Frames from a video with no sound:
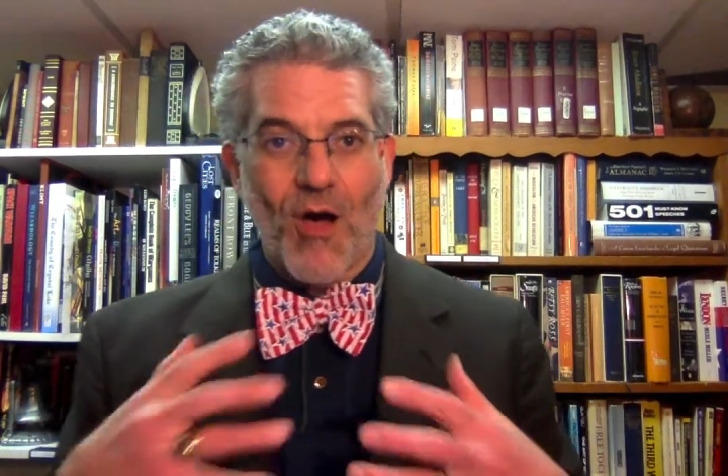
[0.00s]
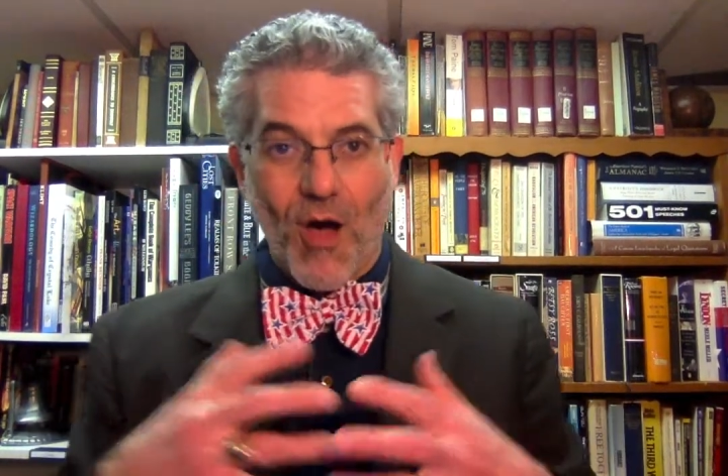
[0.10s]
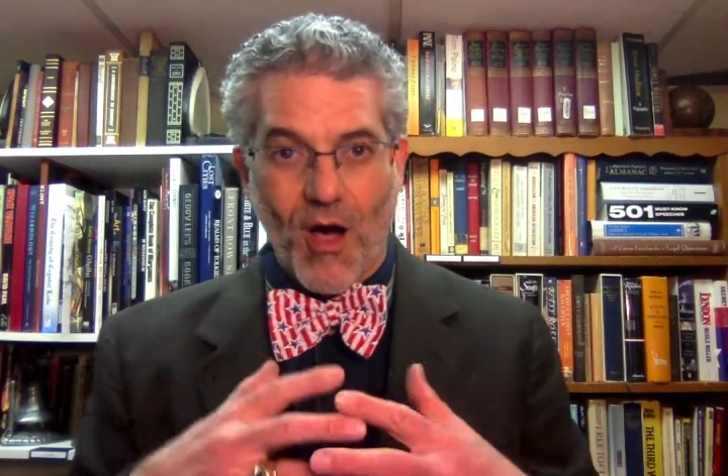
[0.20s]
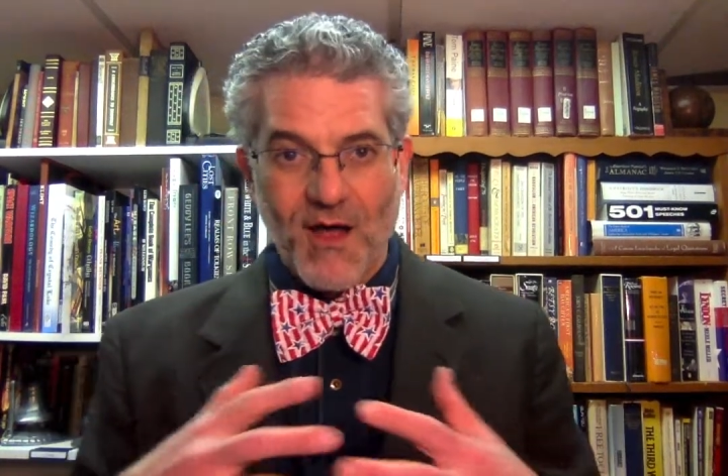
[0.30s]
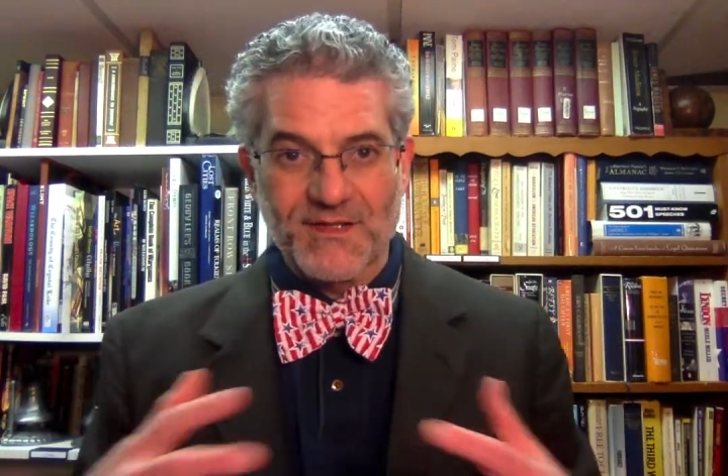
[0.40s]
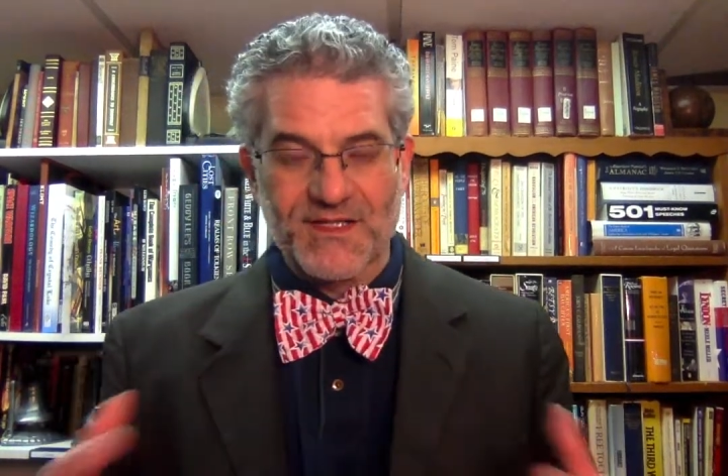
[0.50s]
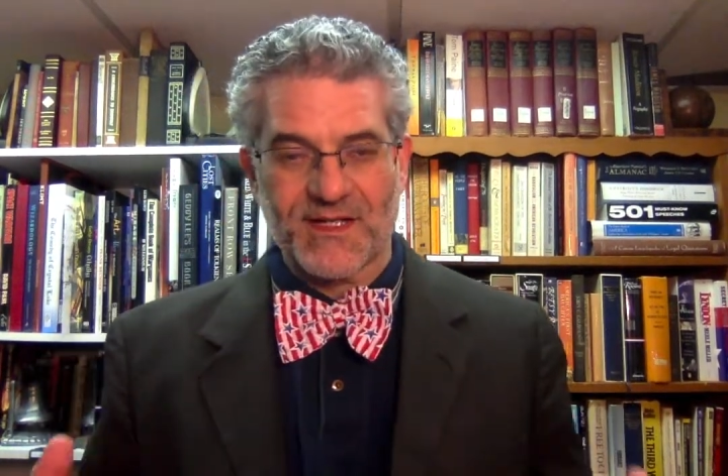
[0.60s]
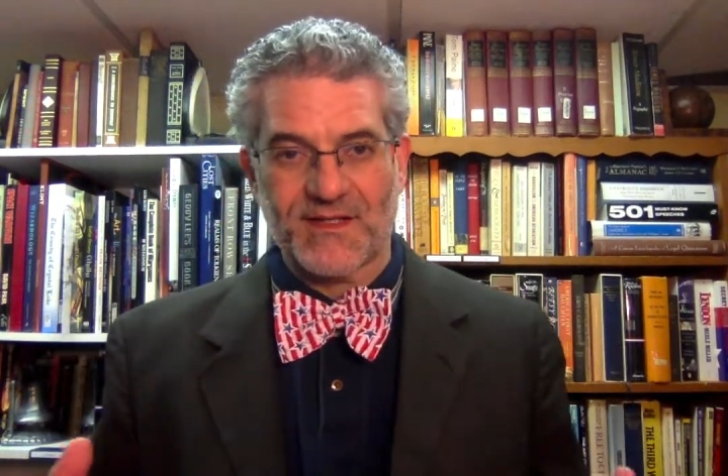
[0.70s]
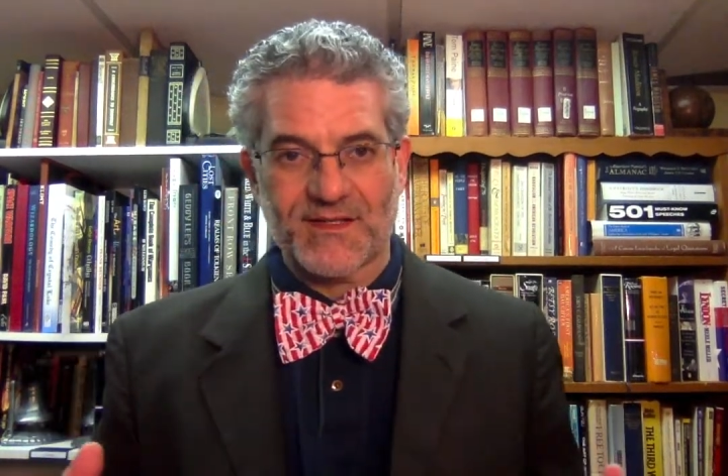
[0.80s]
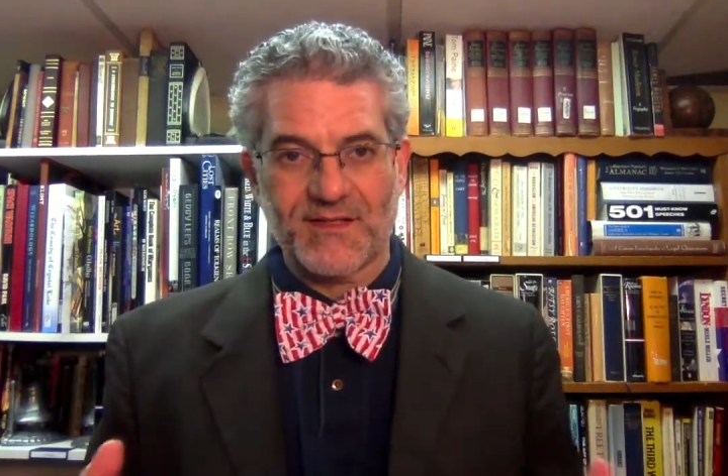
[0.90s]
all
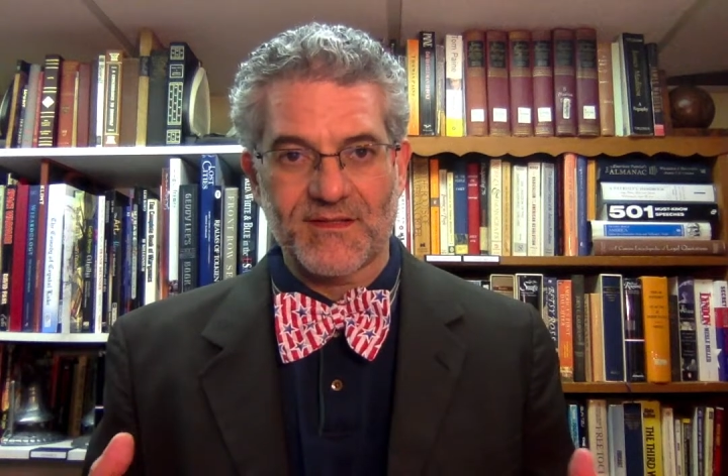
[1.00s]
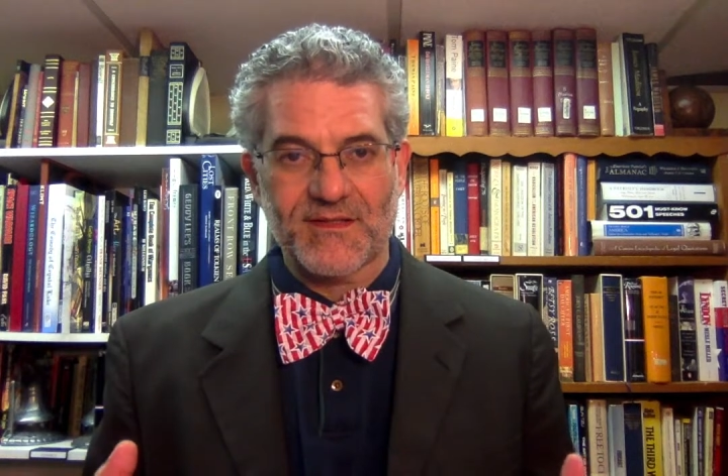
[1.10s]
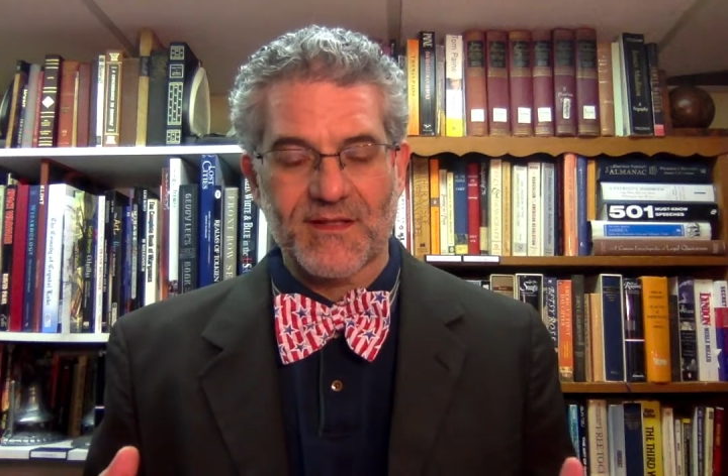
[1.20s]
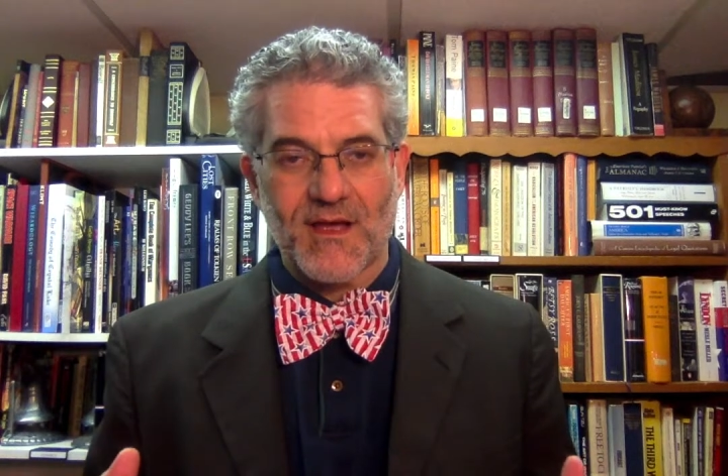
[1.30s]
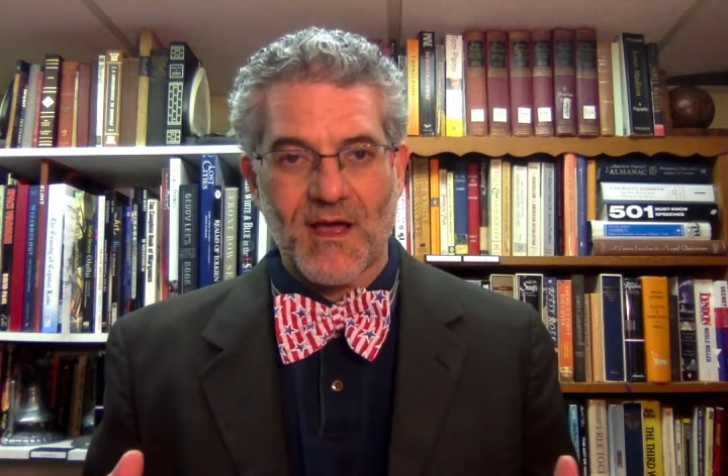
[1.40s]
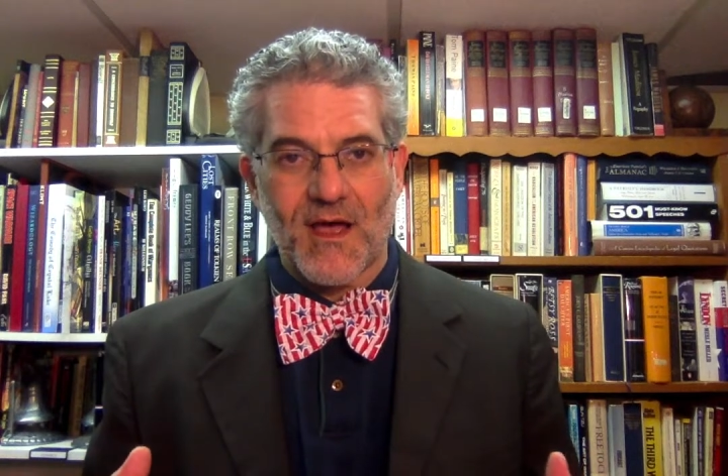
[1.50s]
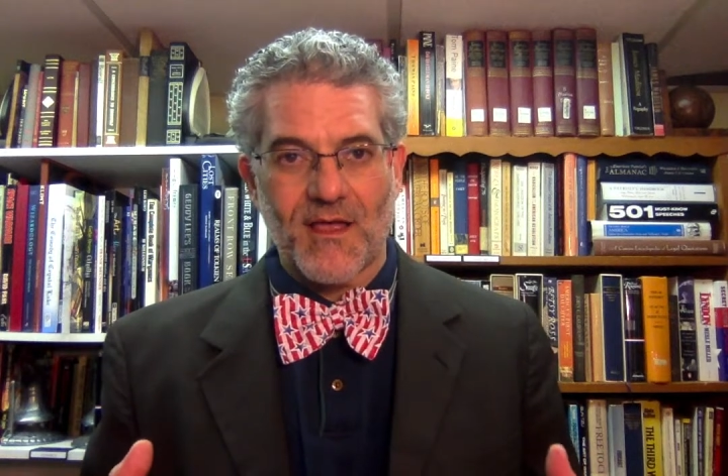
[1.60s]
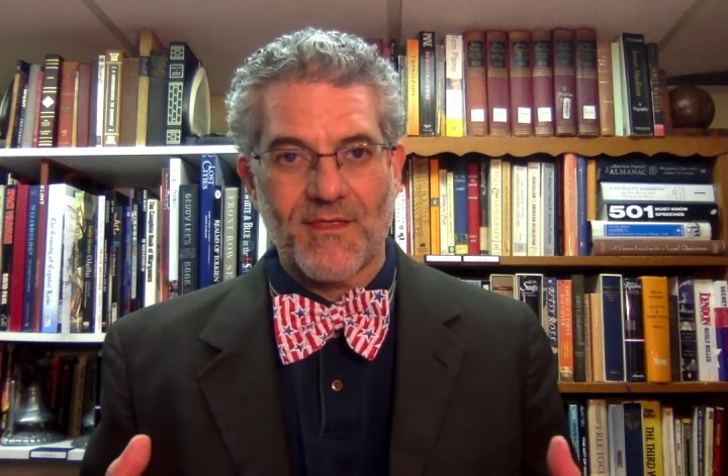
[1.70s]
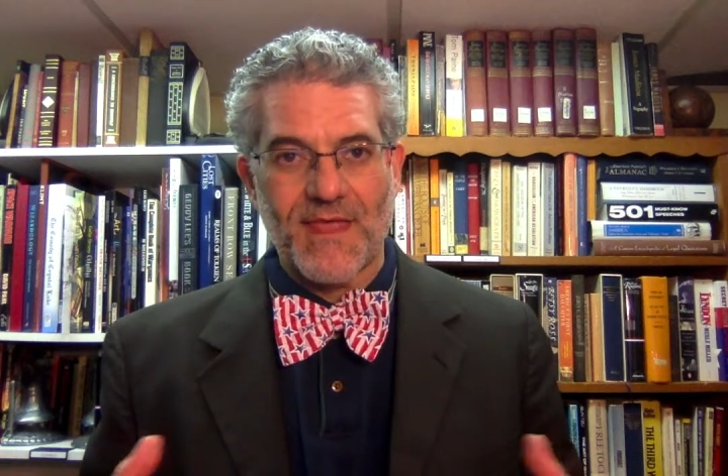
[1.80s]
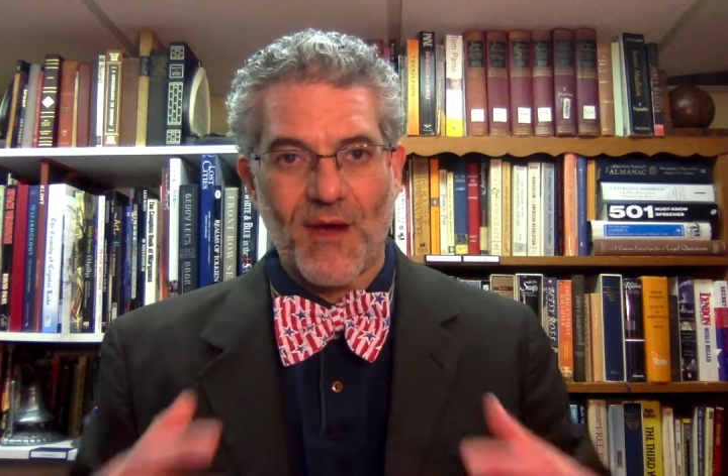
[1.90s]
citizens
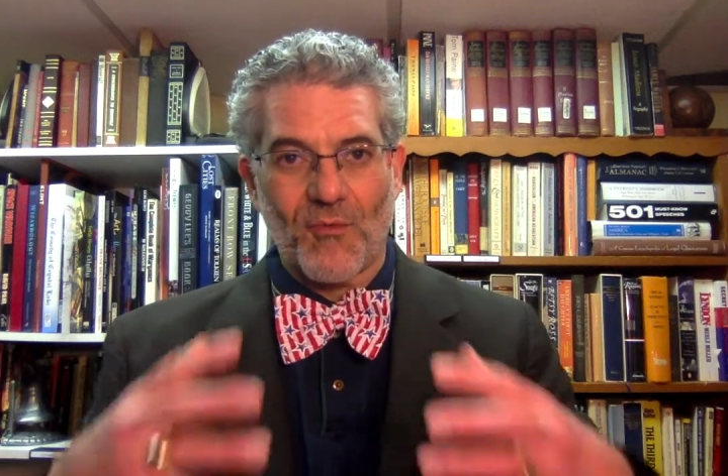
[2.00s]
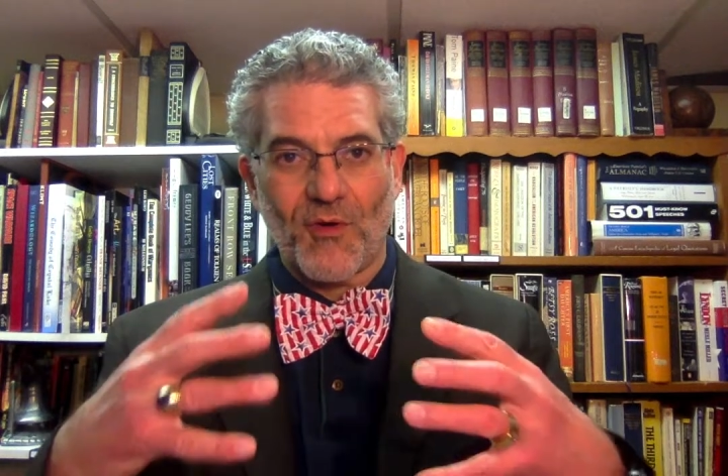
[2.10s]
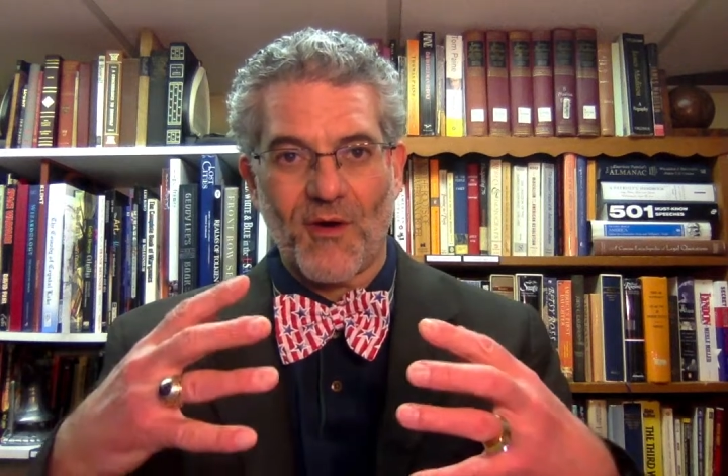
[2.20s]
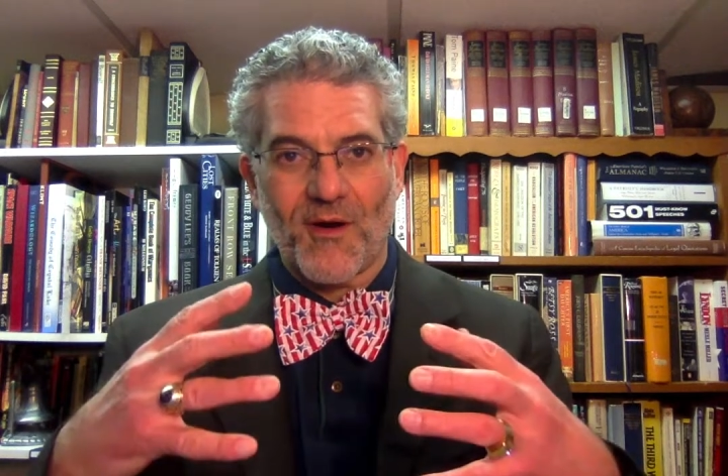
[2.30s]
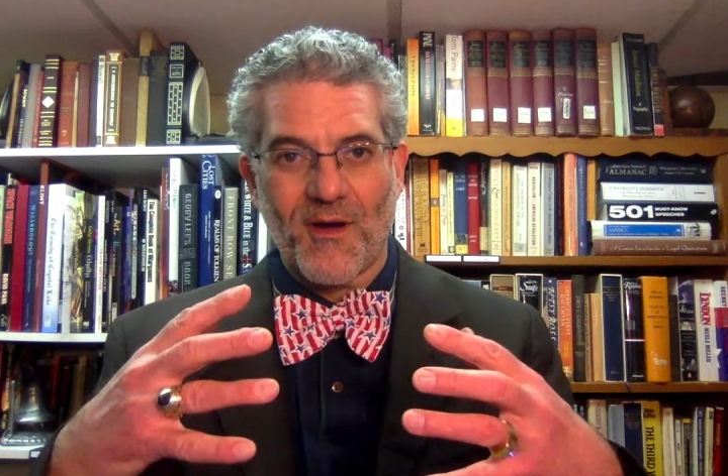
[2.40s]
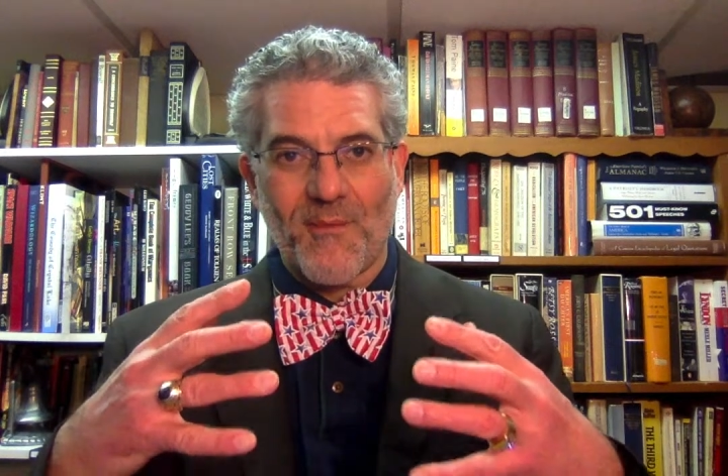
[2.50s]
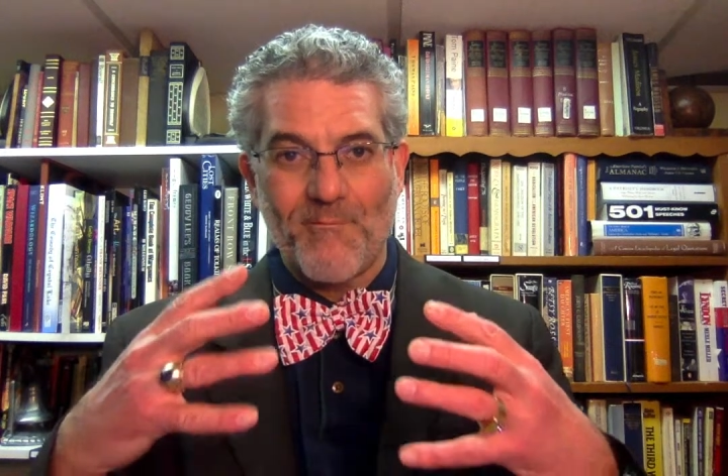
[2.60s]
that were